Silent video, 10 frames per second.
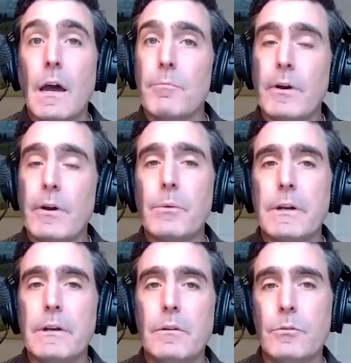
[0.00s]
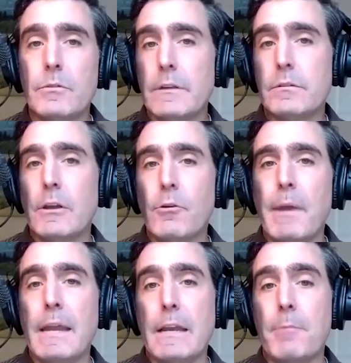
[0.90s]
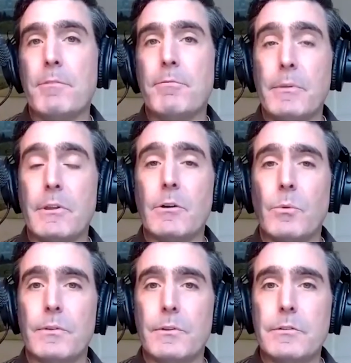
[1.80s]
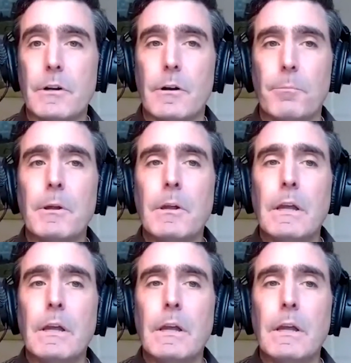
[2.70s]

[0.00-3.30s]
for anyone who's listening who may not be familiar with the term,